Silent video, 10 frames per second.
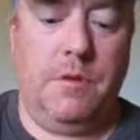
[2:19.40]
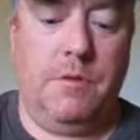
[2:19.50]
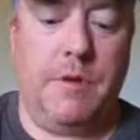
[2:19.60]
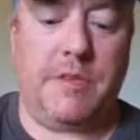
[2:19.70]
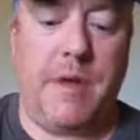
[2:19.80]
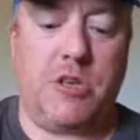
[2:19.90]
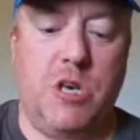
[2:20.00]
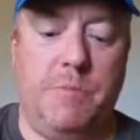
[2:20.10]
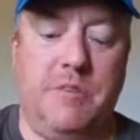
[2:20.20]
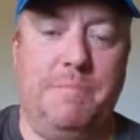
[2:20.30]
Next
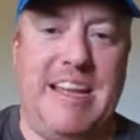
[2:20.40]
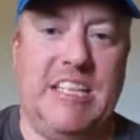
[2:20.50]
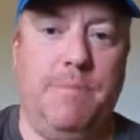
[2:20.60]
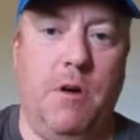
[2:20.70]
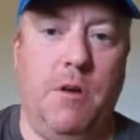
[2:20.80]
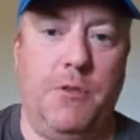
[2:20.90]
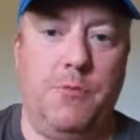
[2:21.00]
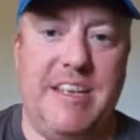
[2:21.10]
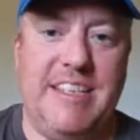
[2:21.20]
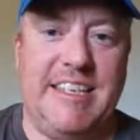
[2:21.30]
matchup is Baseball
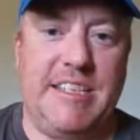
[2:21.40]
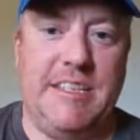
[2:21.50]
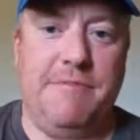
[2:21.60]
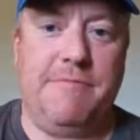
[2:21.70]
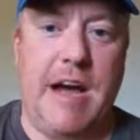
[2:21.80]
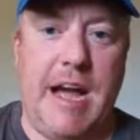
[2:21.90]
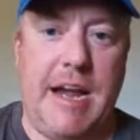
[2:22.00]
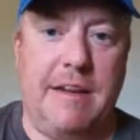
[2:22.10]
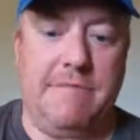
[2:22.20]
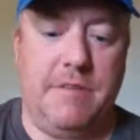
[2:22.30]
365.
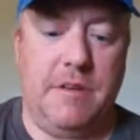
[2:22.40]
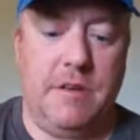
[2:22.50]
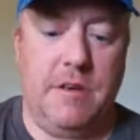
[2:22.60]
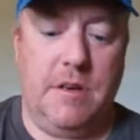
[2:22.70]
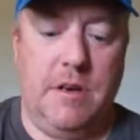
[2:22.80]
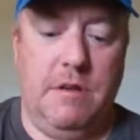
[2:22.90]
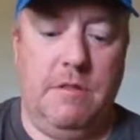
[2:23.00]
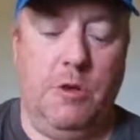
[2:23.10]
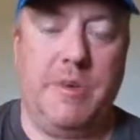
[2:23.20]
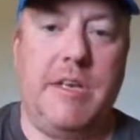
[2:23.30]

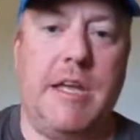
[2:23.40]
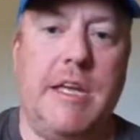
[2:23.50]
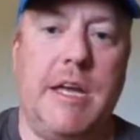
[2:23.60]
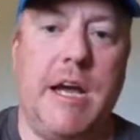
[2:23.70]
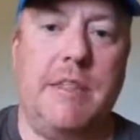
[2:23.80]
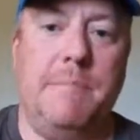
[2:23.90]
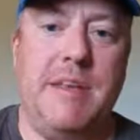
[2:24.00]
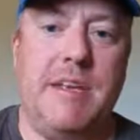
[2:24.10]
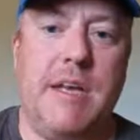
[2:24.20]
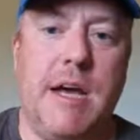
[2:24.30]
They'll be taking on the
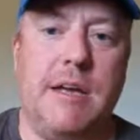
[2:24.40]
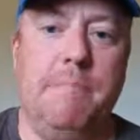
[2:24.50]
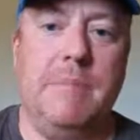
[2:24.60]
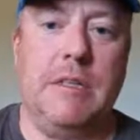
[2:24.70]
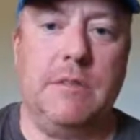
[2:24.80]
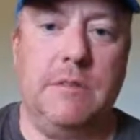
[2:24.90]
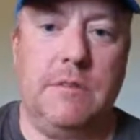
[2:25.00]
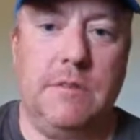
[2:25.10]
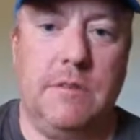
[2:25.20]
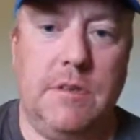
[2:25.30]
Minnetonka
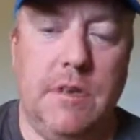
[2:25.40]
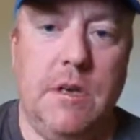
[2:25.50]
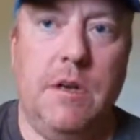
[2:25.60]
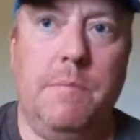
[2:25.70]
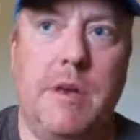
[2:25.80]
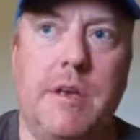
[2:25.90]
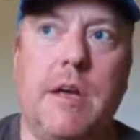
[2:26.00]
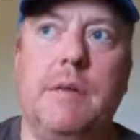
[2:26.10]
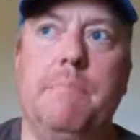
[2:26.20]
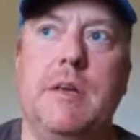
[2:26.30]
Millers.
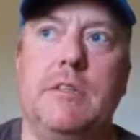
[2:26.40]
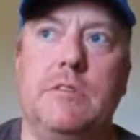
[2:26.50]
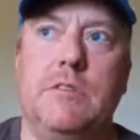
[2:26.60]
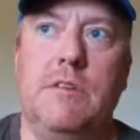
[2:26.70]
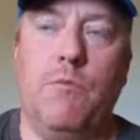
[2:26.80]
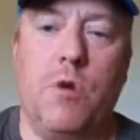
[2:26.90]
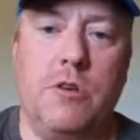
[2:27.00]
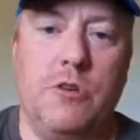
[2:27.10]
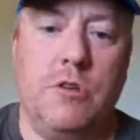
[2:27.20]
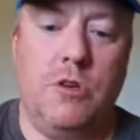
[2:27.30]
Minnetonka Millers have
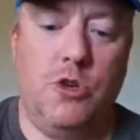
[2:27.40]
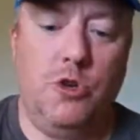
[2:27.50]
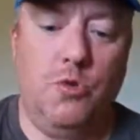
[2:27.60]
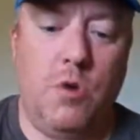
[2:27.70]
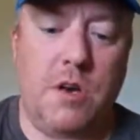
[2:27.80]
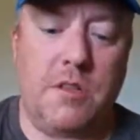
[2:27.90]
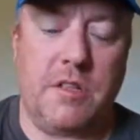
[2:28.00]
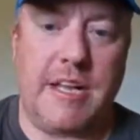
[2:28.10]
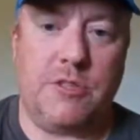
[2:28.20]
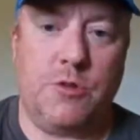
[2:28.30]
won 2 out of the
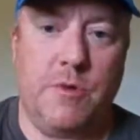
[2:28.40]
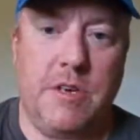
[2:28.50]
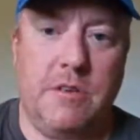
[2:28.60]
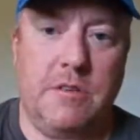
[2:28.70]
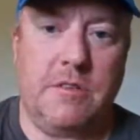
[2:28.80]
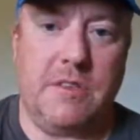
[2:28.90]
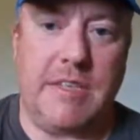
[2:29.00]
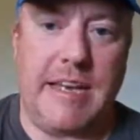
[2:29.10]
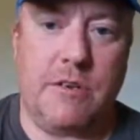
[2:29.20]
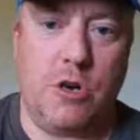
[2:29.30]
last 3 years the
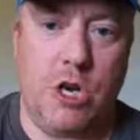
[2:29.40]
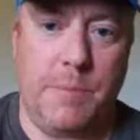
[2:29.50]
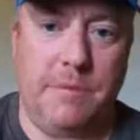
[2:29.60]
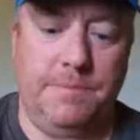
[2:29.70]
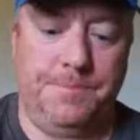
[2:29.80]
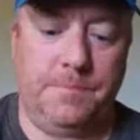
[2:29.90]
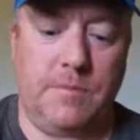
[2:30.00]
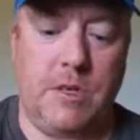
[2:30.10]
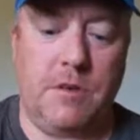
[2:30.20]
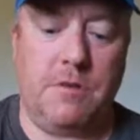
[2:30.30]
state tournament.
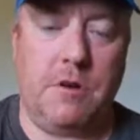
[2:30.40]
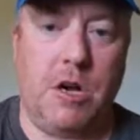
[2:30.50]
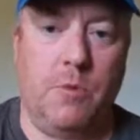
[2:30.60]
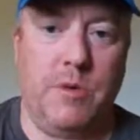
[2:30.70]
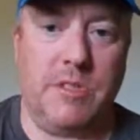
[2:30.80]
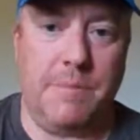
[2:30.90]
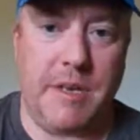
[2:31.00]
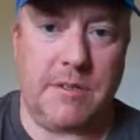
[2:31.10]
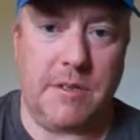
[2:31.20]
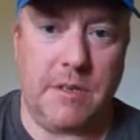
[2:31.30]
They're always in the
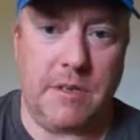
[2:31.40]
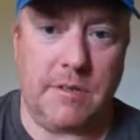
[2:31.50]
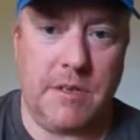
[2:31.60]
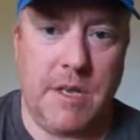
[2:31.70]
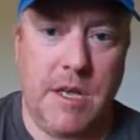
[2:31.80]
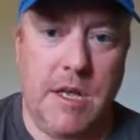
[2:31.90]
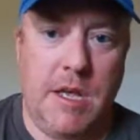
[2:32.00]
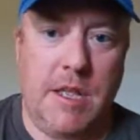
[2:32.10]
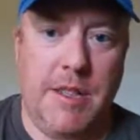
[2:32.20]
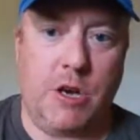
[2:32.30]
mix of things.
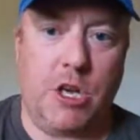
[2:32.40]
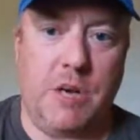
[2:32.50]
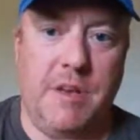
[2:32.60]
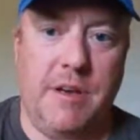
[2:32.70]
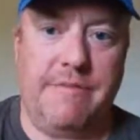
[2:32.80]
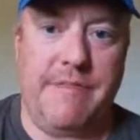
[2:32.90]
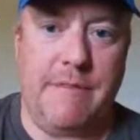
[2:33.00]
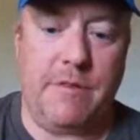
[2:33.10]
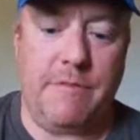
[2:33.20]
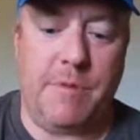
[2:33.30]
They are going to be a
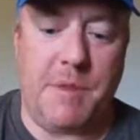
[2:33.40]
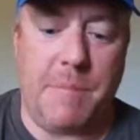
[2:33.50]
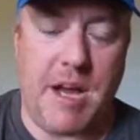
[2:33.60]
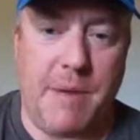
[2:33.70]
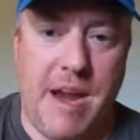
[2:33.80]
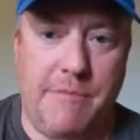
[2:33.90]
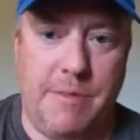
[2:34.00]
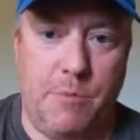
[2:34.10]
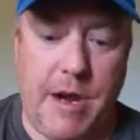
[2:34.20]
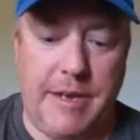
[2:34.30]
favorite from the bottom half of the
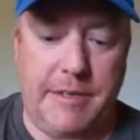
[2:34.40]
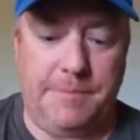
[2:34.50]
bracket.